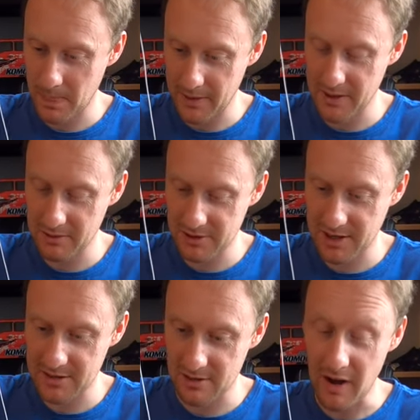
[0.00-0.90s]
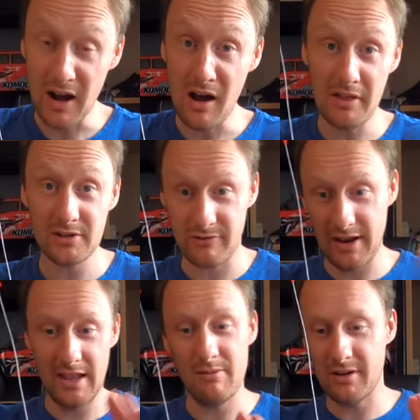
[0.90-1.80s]
I think it was a case of, there's
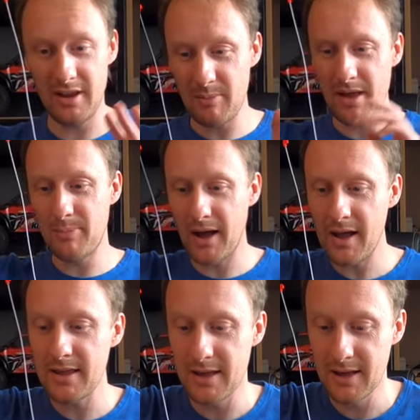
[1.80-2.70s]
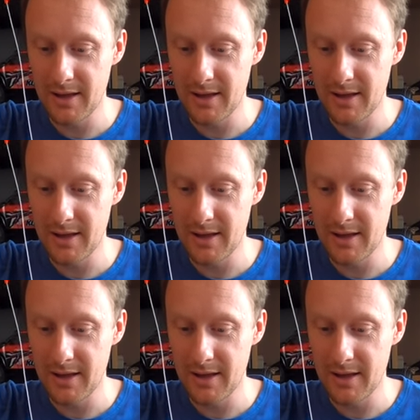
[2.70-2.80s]
finally one on eBay, buy!